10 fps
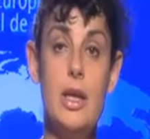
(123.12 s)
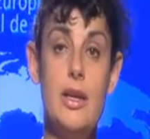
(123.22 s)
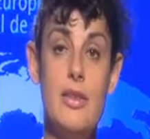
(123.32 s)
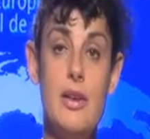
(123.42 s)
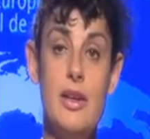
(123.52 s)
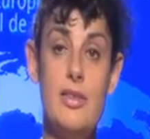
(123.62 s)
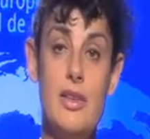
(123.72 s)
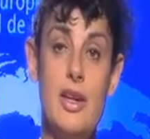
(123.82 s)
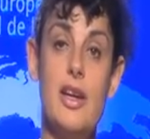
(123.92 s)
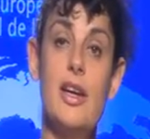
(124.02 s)
Nonetheless,
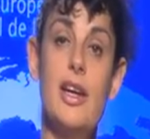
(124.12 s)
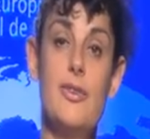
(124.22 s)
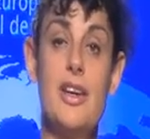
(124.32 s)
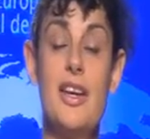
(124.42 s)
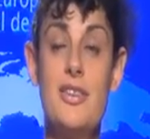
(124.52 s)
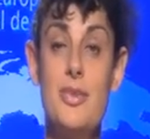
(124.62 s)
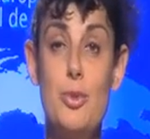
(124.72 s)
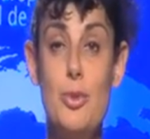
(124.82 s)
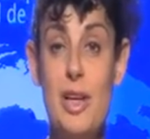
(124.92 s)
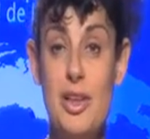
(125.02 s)
even cases
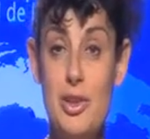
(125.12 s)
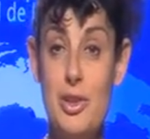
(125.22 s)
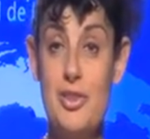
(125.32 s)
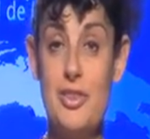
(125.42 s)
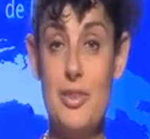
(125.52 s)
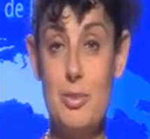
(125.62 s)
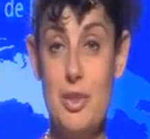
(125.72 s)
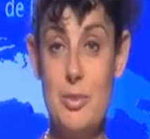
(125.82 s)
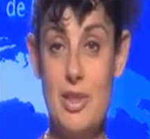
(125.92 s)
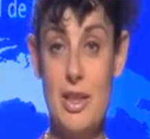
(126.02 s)
brought by lawyers are
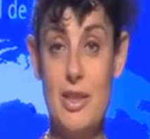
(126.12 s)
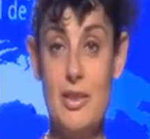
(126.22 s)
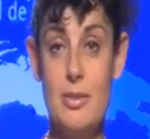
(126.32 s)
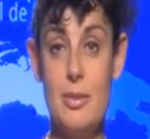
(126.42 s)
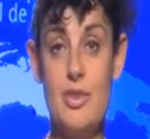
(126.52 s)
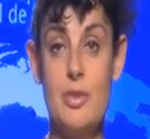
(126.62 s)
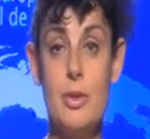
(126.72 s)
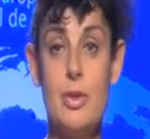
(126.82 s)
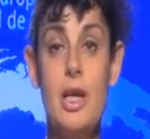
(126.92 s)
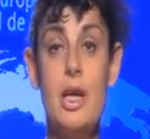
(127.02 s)
sometimes declared
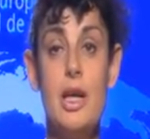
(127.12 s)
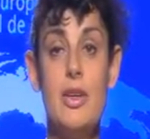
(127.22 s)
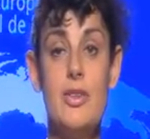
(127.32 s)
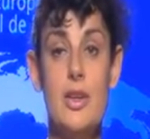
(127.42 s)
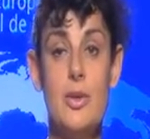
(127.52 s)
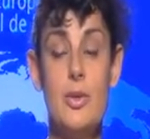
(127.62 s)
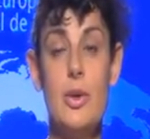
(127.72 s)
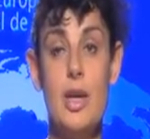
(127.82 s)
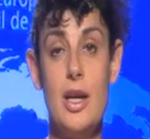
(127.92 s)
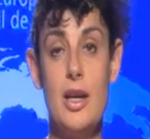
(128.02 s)
inadmissible, so
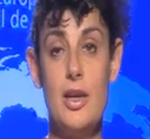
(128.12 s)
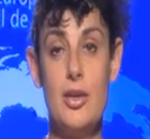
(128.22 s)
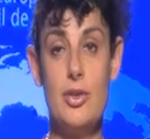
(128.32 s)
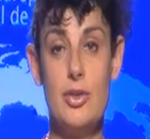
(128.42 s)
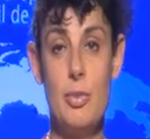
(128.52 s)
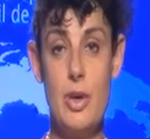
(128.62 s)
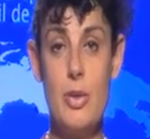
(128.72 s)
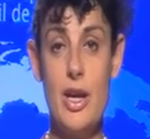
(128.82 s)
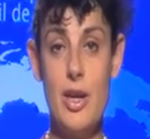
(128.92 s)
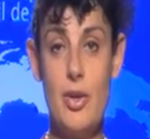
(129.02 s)
you should be
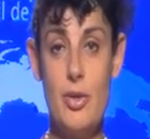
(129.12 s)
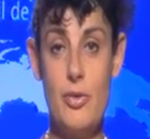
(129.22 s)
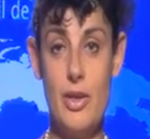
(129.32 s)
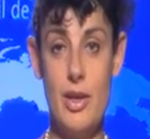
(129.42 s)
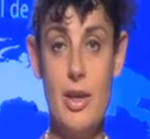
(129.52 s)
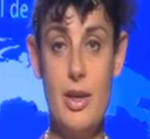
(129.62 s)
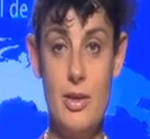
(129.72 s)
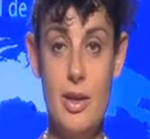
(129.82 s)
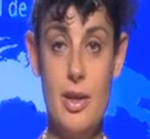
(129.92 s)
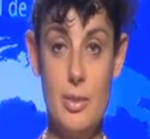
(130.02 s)
aware of the
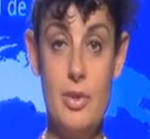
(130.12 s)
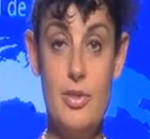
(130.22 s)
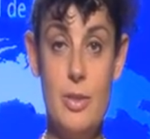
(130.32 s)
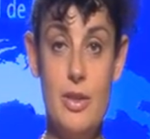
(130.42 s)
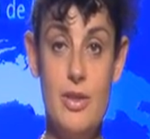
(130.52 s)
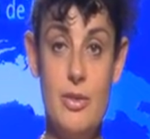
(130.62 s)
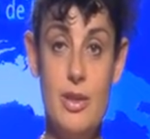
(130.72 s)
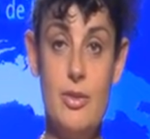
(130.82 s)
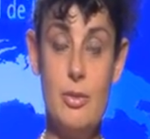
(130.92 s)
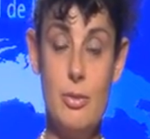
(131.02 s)

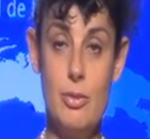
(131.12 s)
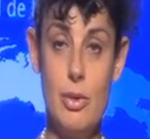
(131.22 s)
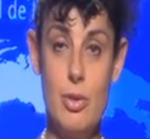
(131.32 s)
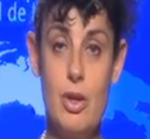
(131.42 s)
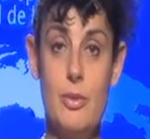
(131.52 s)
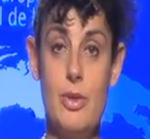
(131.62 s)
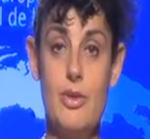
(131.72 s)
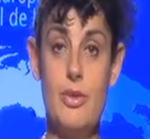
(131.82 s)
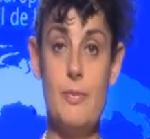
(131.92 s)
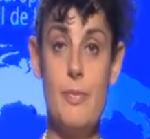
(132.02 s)
admissibility
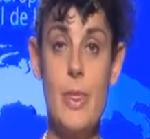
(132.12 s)
requirements.